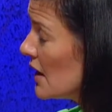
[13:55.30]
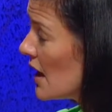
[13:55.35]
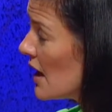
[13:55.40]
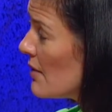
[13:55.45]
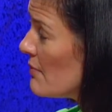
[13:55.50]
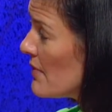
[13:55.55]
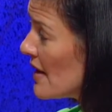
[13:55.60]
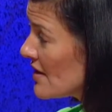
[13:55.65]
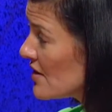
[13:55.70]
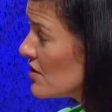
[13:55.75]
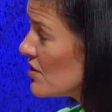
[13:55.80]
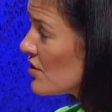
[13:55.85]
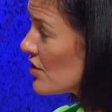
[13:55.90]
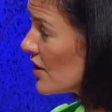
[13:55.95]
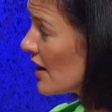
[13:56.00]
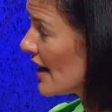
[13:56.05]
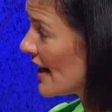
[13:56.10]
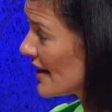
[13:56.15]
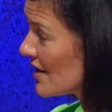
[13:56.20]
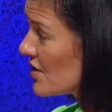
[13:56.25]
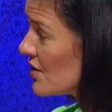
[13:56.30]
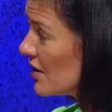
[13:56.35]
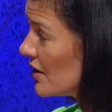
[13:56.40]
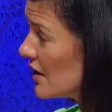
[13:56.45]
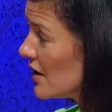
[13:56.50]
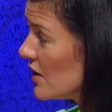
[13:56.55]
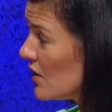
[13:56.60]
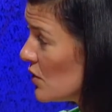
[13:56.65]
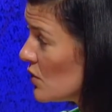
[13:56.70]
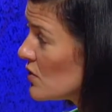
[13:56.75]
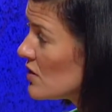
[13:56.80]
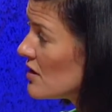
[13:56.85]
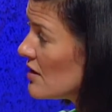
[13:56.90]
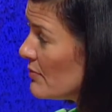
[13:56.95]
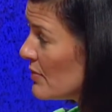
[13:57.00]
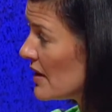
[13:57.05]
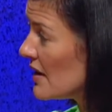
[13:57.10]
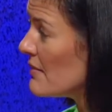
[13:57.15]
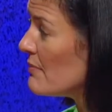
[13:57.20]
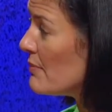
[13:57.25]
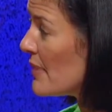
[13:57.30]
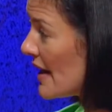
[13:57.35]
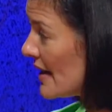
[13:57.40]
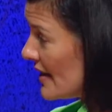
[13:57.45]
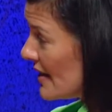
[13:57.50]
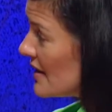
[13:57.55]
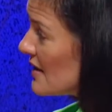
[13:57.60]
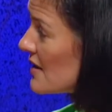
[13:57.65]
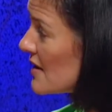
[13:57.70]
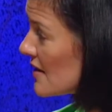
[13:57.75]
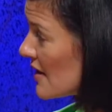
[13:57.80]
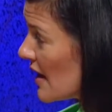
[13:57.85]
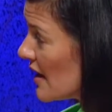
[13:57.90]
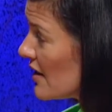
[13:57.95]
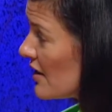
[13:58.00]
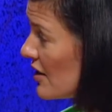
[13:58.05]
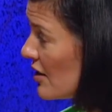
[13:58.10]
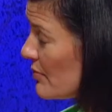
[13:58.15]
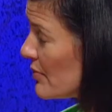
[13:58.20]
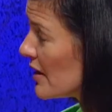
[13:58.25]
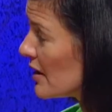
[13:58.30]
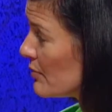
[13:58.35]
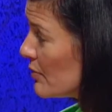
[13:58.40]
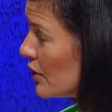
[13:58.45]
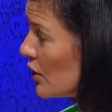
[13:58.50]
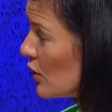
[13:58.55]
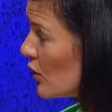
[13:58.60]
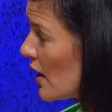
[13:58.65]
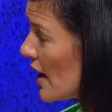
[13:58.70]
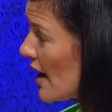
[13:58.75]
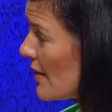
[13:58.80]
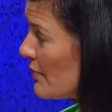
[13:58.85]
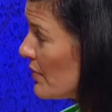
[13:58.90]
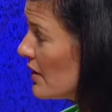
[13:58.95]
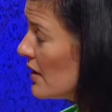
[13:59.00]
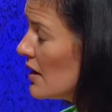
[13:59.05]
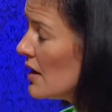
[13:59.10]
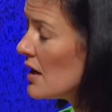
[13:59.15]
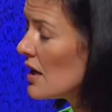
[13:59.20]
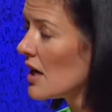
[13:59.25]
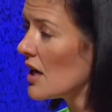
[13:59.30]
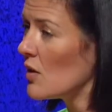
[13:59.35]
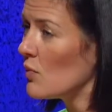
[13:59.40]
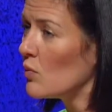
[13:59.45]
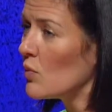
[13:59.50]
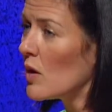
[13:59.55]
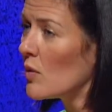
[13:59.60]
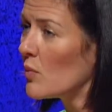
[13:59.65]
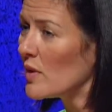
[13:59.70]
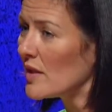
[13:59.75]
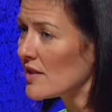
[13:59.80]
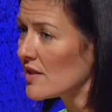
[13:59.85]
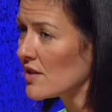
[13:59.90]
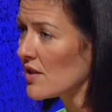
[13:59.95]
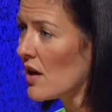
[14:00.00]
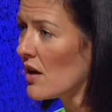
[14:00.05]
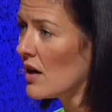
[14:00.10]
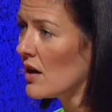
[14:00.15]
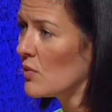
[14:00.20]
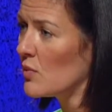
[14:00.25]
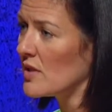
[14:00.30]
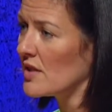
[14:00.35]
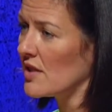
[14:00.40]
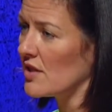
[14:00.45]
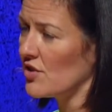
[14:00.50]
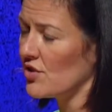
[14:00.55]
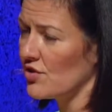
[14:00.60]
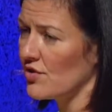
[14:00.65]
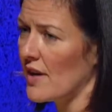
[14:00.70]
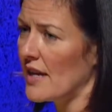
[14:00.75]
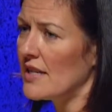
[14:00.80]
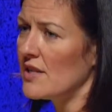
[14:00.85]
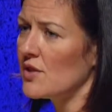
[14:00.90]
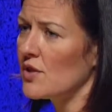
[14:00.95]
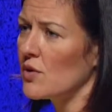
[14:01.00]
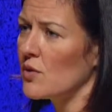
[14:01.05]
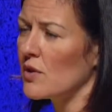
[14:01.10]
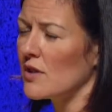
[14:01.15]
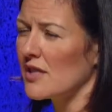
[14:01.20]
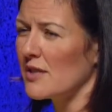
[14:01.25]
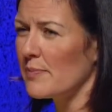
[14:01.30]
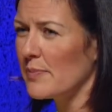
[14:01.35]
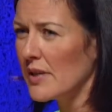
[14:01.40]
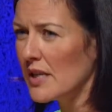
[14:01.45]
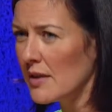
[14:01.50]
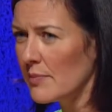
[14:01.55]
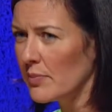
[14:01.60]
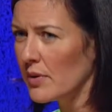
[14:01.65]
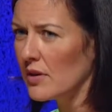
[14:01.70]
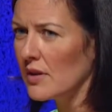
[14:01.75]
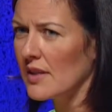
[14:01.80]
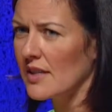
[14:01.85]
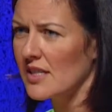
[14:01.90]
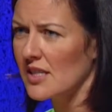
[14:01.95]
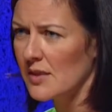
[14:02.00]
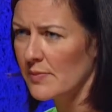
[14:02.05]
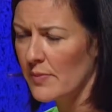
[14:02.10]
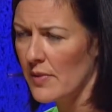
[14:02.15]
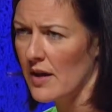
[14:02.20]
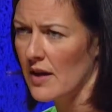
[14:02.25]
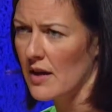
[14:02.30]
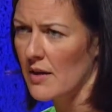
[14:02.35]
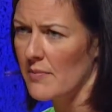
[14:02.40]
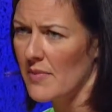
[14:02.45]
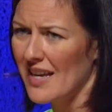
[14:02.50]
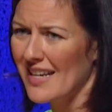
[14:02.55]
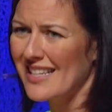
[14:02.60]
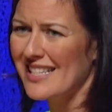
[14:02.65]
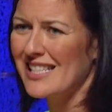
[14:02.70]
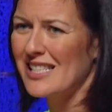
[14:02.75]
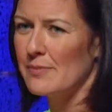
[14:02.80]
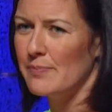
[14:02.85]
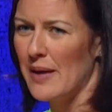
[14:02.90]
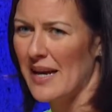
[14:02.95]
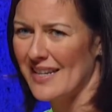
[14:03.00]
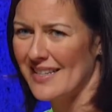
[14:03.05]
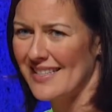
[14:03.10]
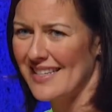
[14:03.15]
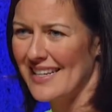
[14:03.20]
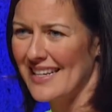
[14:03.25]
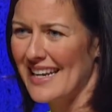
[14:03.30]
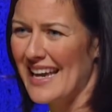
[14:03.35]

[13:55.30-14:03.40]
Messenger actually used to be embedded inside of the Big Blue app, and what we saw was a trend towards people expecting